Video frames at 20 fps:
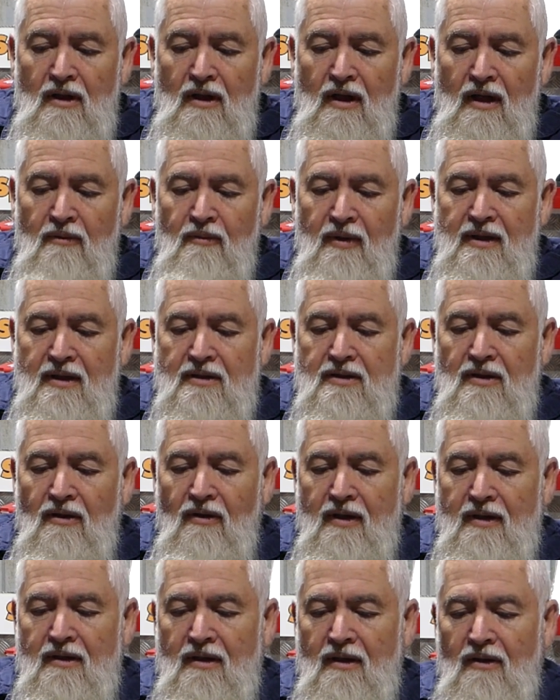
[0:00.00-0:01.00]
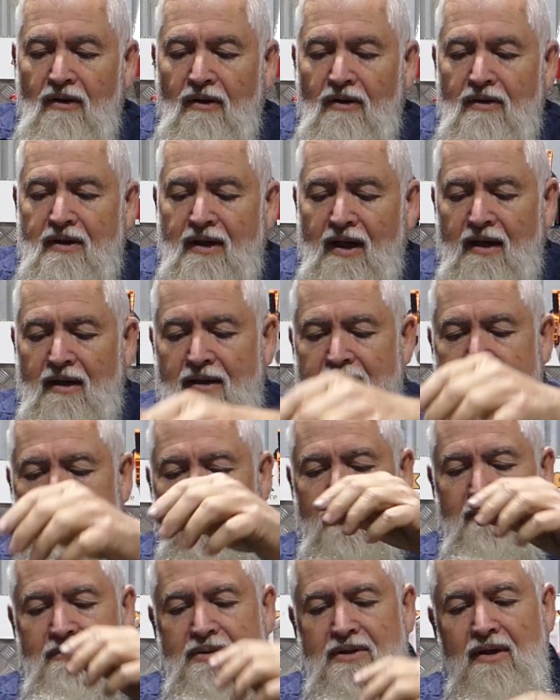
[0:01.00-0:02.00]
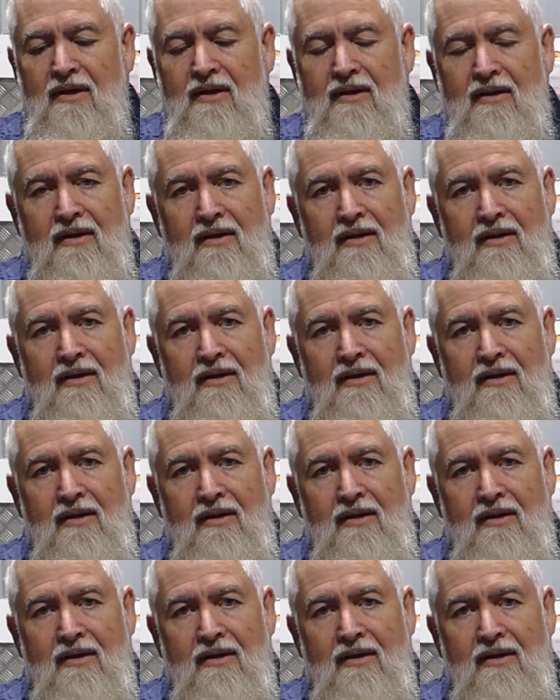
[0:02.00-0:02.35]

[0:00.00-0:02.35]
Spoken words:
and when you tighten the lock nut, it seems to